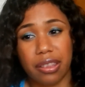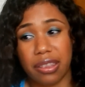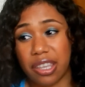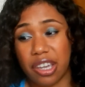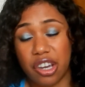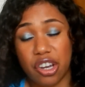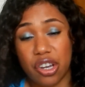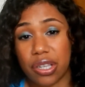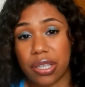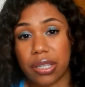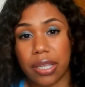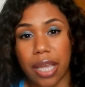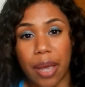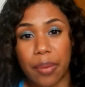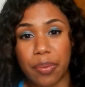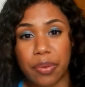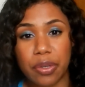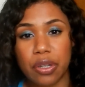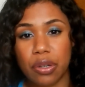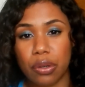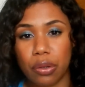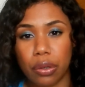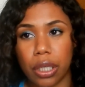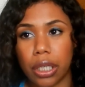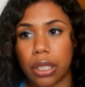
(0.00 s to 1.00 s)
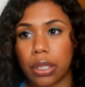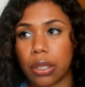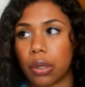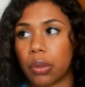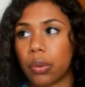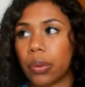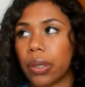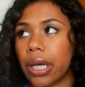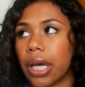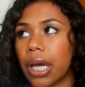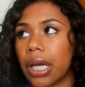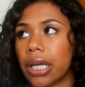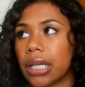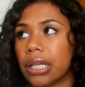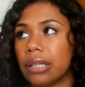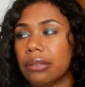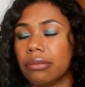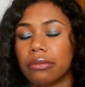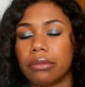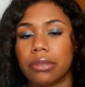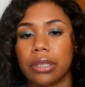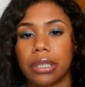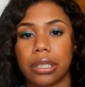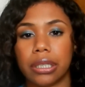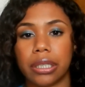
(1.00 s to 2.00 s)
there is absolutely no way I
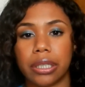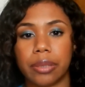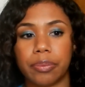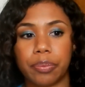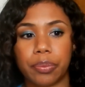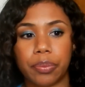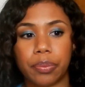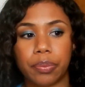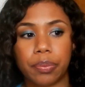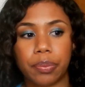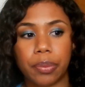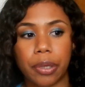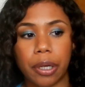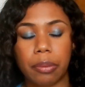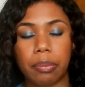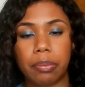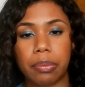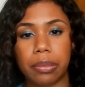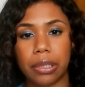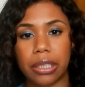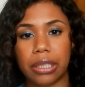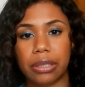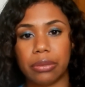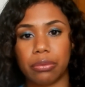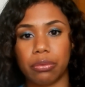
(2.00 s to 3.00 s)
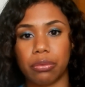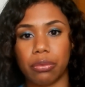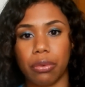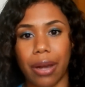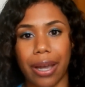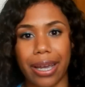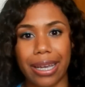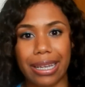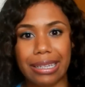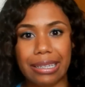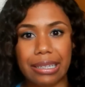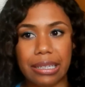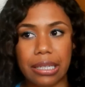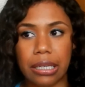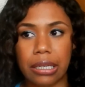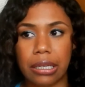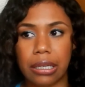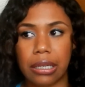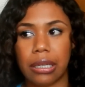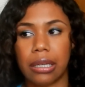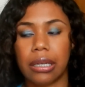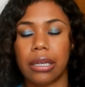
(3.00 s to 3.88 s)
can really properly write